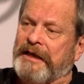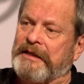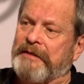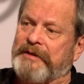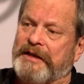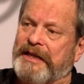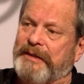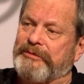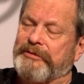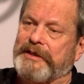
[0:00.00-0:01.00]
And then when it
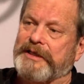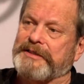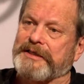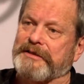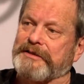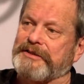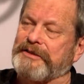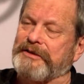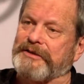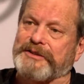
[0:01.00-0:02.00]
came to releasing it, the
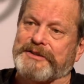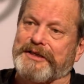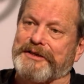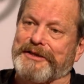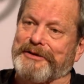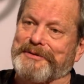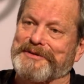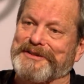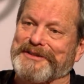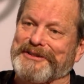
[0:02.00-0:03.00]
studio just didn't know
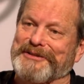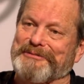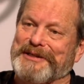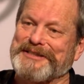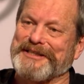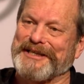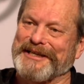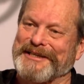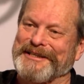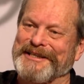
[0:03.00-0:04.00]
what to do. And once
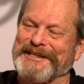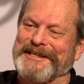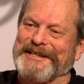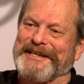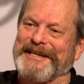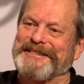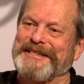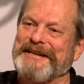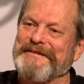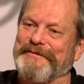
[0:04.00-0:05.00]
again, mm. it hmm.
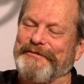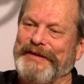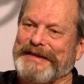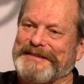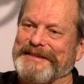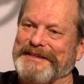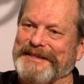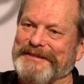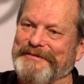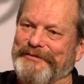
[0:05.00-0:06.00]
didn't fit. It
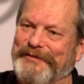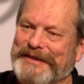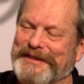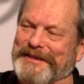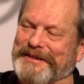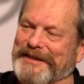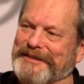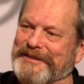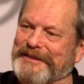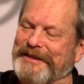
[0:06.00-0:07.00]
doesn't fit in
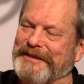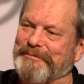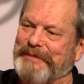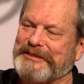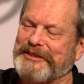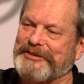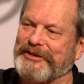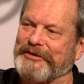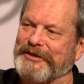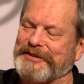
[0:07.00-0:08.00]
things. And they basically
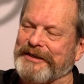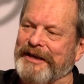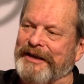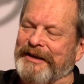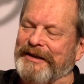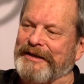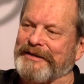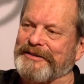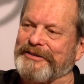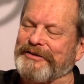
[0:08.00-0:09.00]
sold it as a
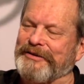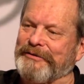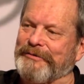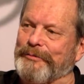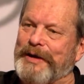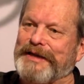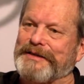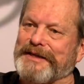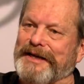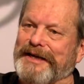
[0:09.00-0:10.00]
uh, two
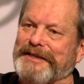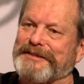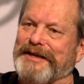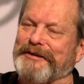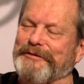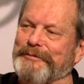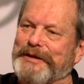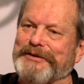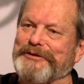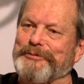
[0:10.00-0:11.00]
wild guys on a
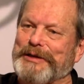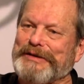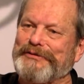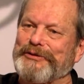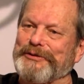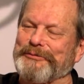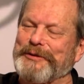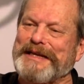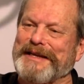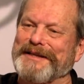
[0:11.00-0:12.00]
weird and wonderful
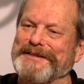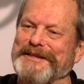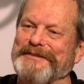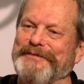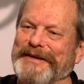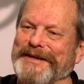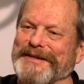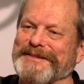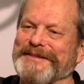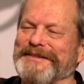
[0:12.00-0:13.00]
weekend in
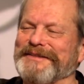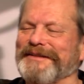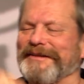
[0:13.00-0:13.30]
Vegas. I said,